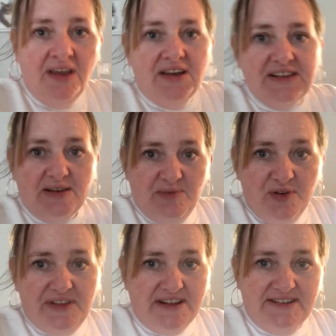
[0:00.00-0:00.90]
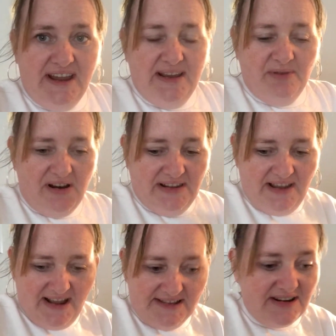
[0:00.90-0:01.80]
So he moved that today while he
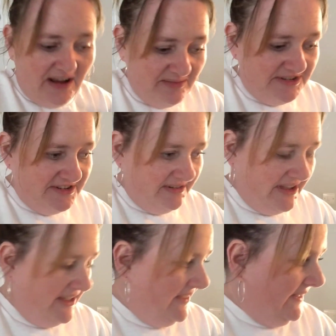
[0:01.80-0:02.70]
had time to do it.